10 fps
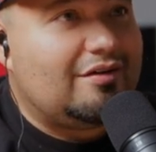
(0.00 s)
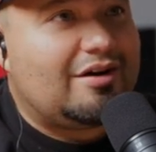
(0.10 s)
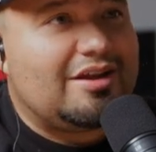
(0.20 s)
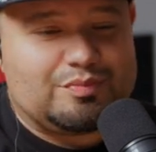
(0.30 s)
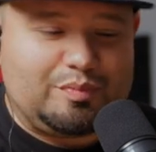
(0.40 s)

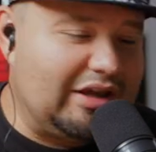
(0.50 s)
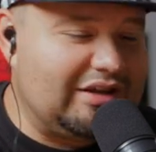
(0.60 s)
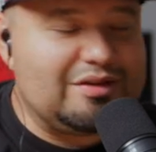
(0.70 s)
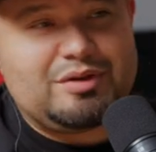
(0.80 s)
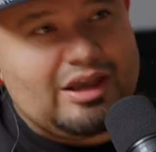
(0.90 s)
Right. He's
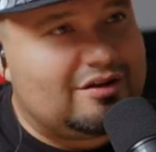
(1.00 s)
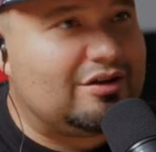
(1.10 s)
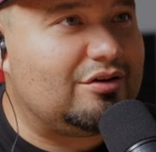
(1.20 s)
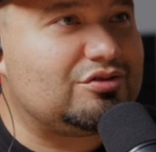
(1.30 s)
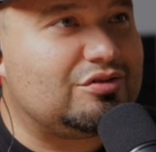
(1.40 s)
playing the
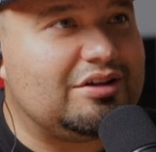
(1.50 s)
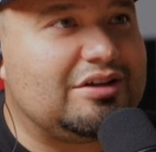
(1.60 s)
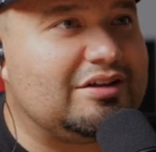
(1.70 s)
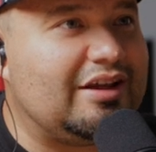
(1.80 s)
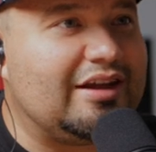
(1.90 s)
piano so he
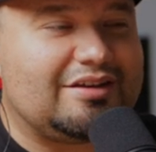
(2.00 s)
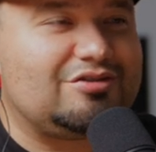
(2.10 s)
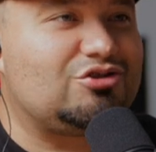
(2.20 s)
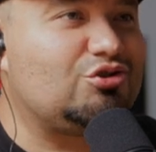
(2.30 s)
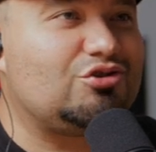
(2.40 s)
can
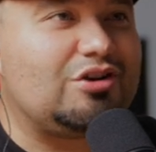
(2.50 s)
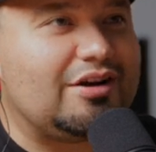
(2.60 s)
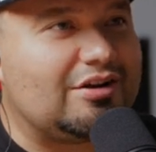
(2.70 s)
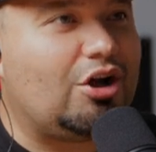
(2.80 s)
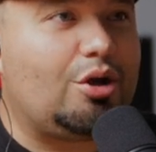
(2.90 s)
like
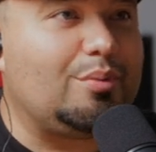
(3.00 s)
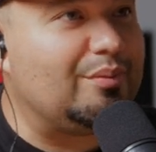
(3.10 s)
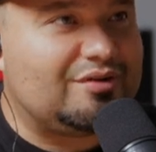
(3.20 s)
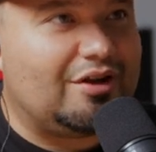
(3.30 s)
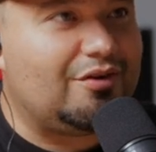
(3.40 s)
try to calm
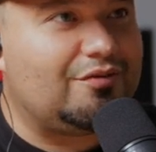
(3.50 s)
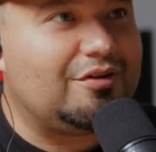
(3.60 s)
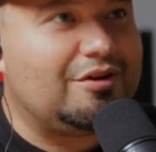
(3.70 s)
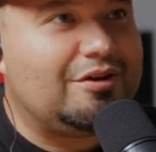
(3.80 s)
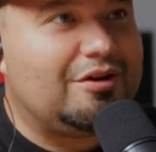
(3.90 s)
himself.
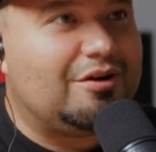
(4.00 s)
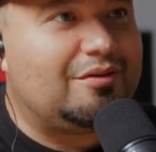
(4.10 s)
Mm-hmm.